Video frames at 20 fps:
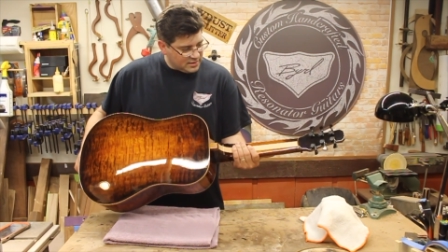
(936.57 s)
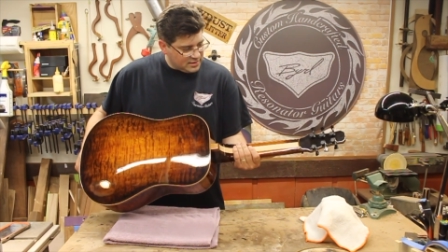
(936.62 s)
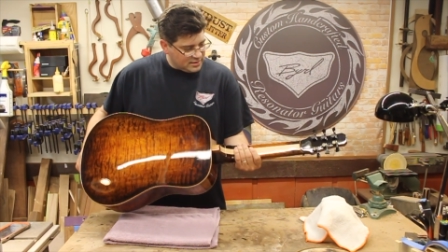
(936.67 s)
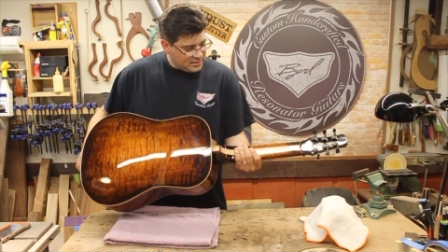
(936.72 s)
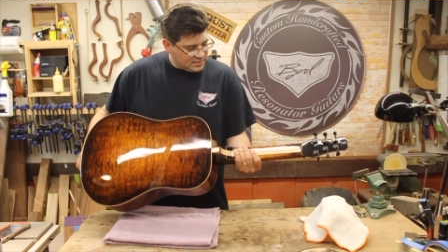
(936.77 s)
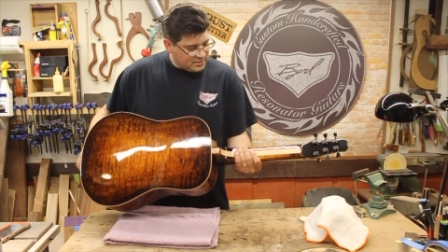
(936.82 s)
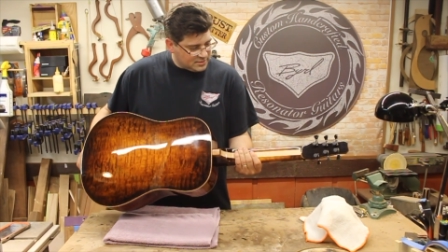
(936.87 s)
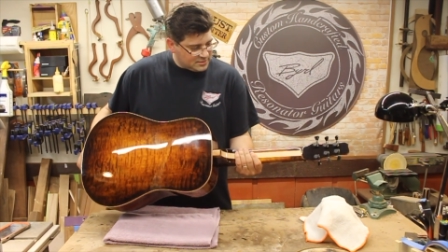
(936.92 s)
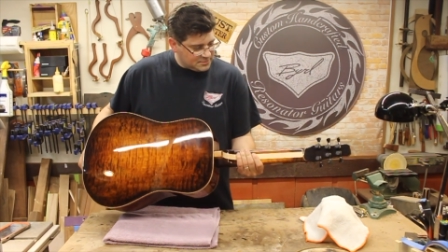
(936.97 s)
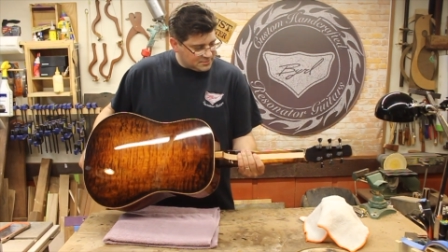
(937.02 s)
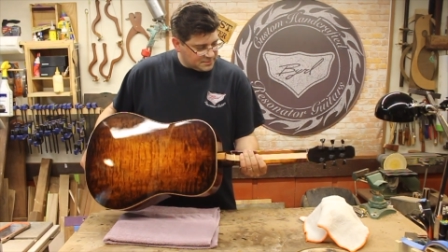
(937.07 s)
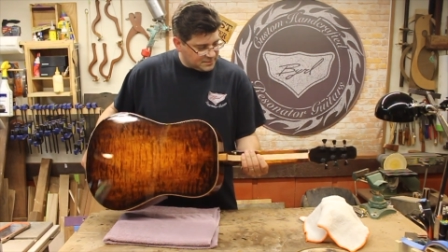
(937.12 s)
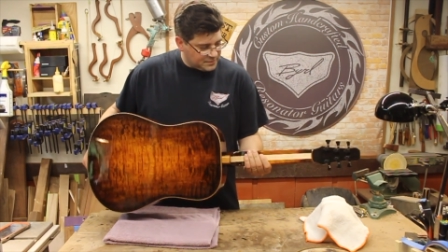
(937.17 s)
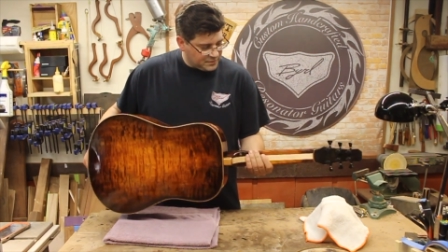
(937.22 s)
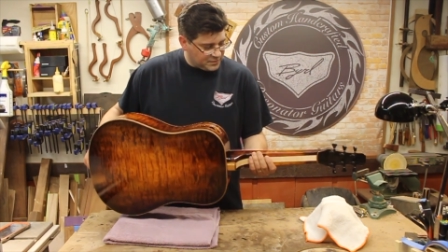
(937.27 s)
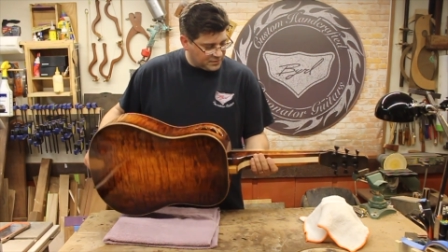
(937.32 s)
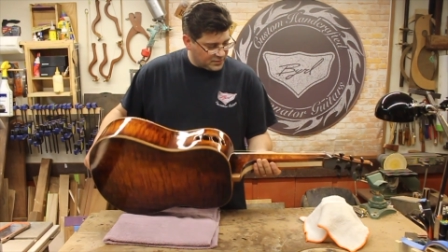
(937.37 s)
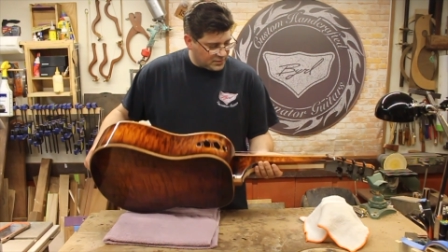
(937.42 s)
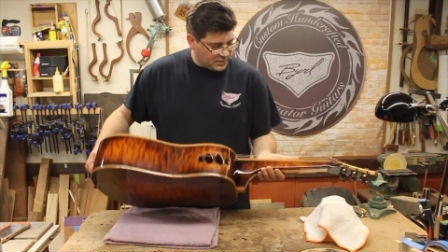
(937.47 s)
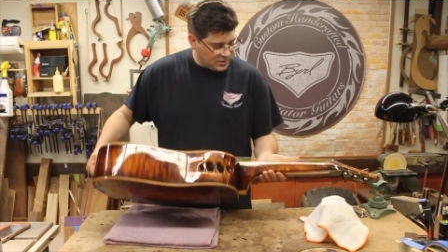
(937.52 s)
um,
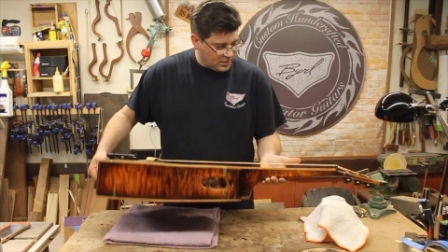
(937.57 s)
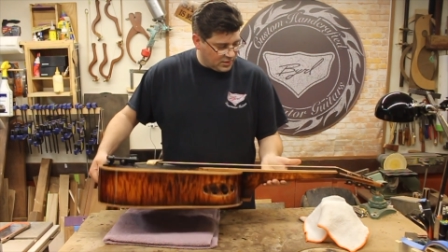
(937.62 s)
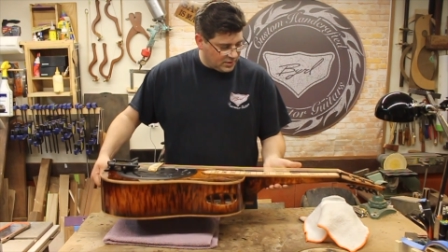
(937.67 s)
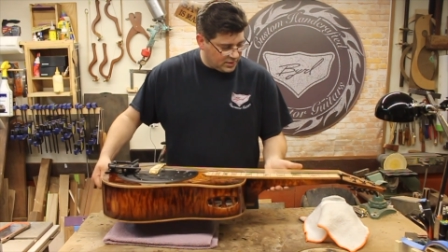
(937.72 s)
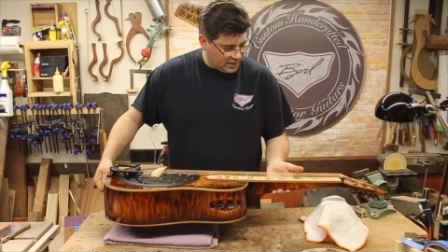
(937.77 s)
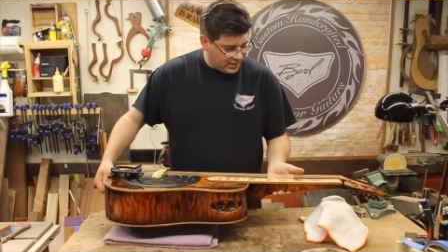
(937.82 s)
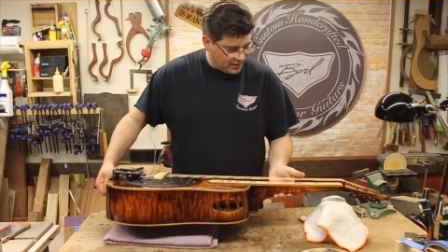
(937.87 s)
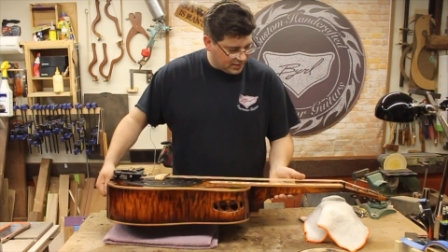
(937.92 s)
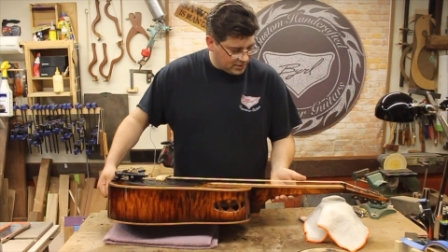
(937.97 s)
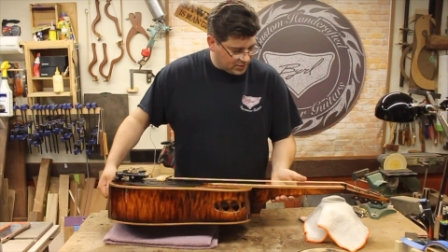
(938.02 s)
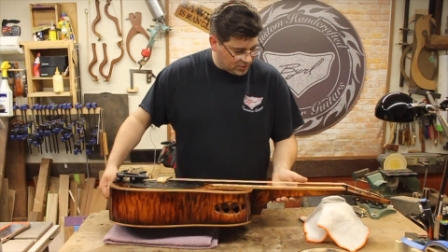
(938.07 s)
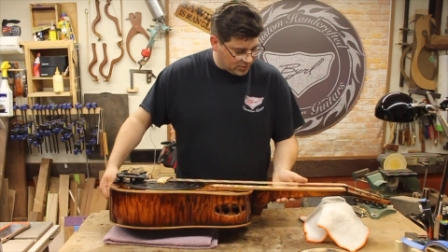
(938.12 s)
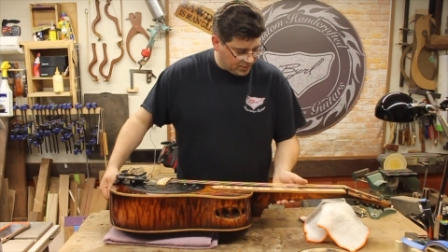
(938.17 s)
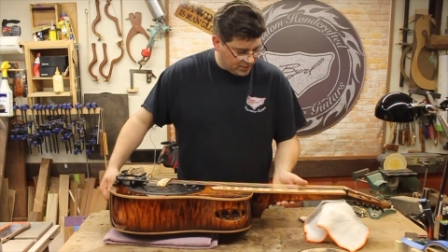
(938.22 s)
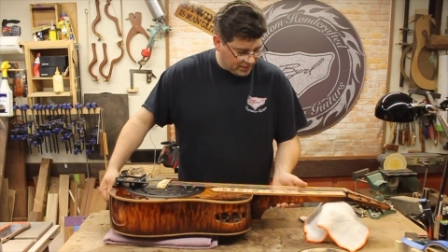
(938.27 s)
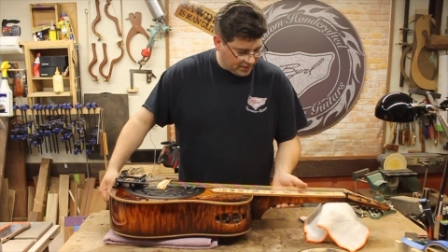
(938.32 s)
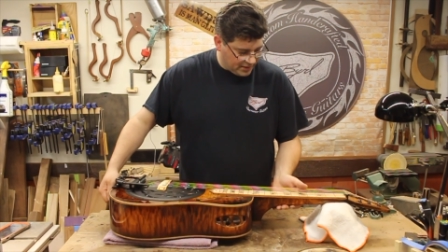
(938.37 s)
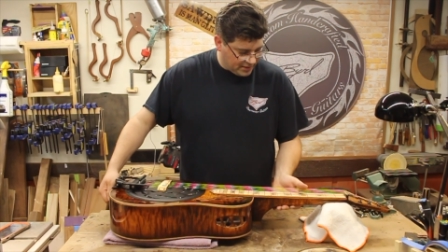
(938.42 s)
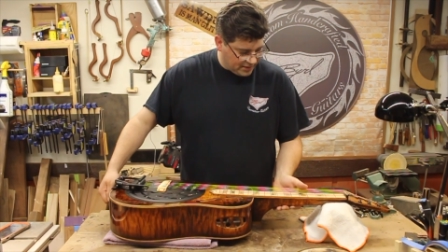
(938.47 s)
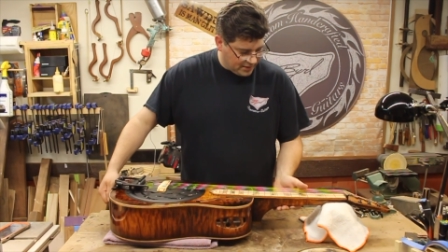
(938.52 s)
on that little
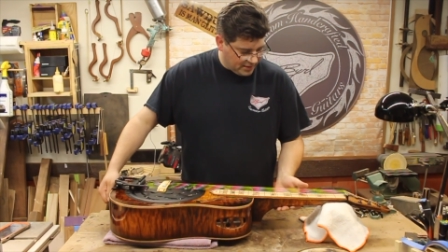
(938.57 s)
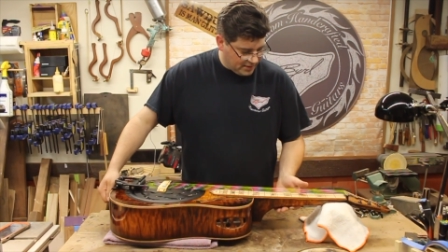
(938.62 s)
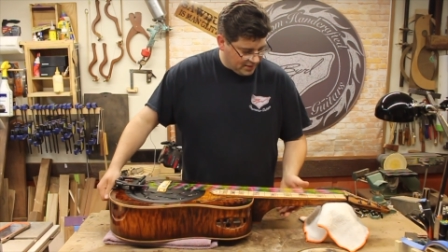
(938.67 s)
bit.